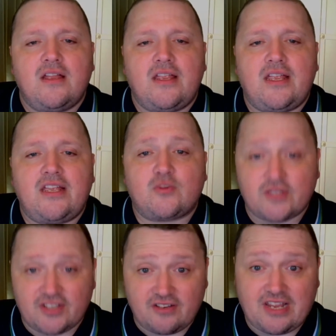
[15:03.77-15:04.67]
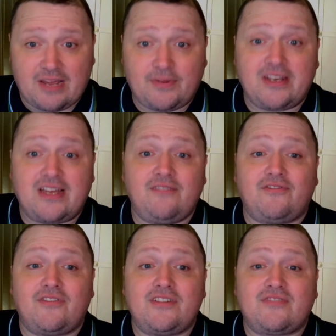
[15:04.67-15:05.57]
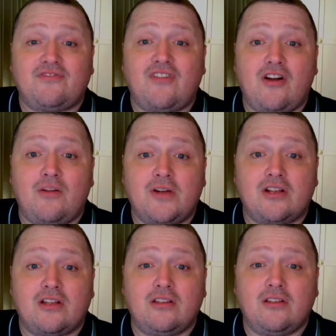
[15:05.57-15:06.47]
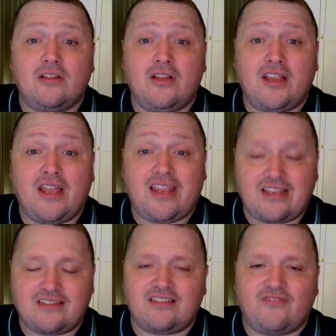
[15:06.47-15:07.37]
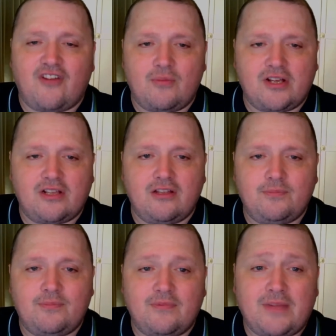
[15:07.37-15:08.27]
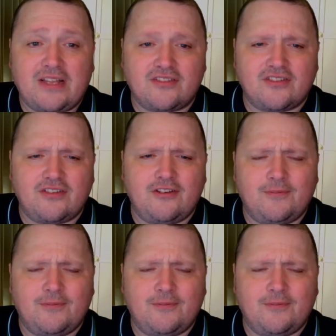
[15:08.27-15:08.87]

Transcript: It was an unhappy night for his former against his former club, Mansour.